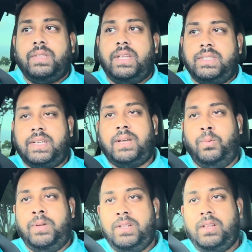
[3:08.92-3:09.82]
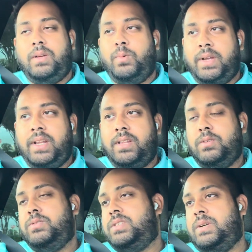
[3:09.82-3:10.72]
it's like a win and
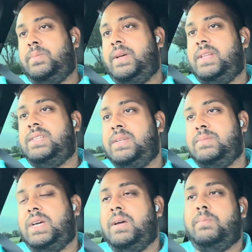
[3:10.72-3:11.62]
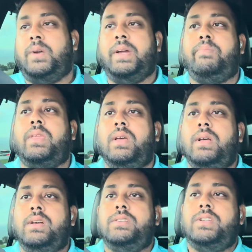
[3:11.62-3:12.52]
lose some at that same time, right?
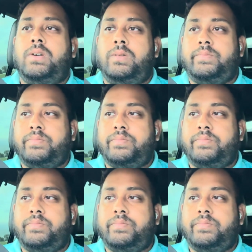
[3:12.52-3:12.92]
So